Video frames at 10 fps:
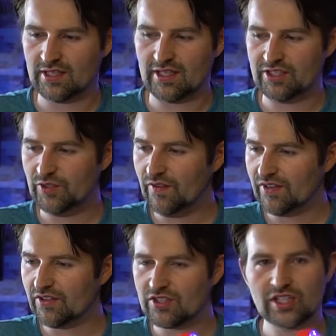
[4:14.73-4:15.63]
I do have
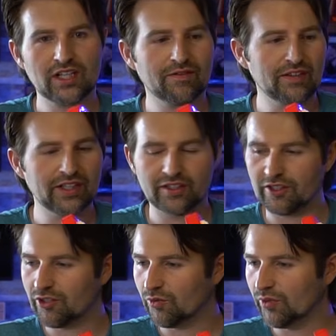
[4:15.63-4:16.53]
another chunk of clear
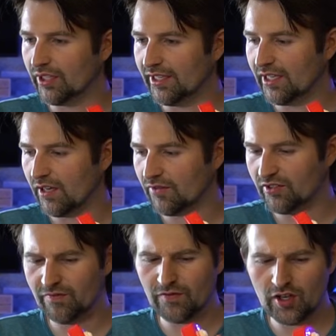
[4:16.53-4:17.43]
acrylic, however
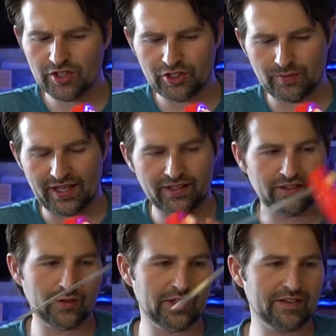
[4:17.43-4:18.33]
it's far too big,
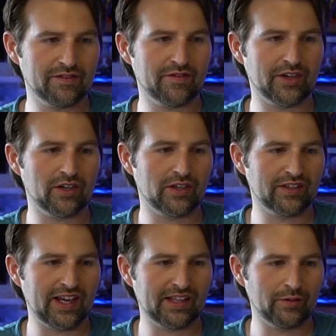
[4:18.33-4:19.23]
so we're gonna have to figure out
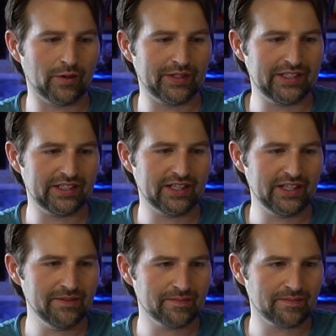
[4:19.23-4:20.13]
exactly where we need to cut it.